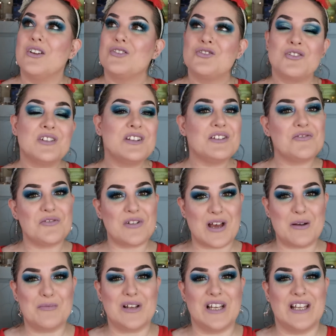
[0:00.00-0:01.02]
join the
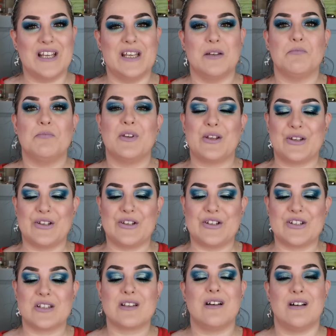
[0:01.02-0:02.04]
family,
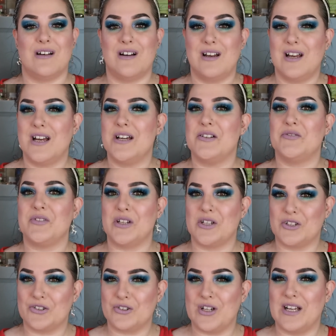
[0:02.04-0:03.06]
because I have a
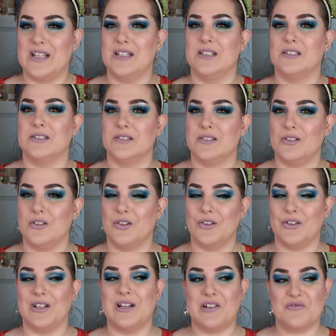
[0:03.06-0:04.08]
great
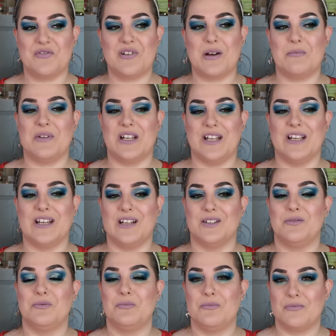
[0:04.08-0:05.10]
online family
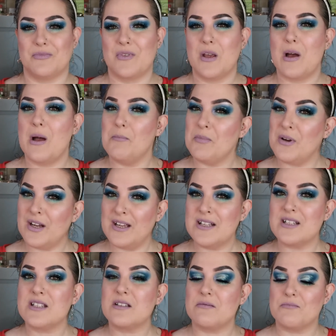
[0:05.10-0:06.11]
here. I'm
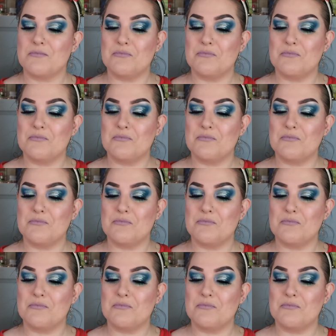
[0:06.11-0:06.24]
biased,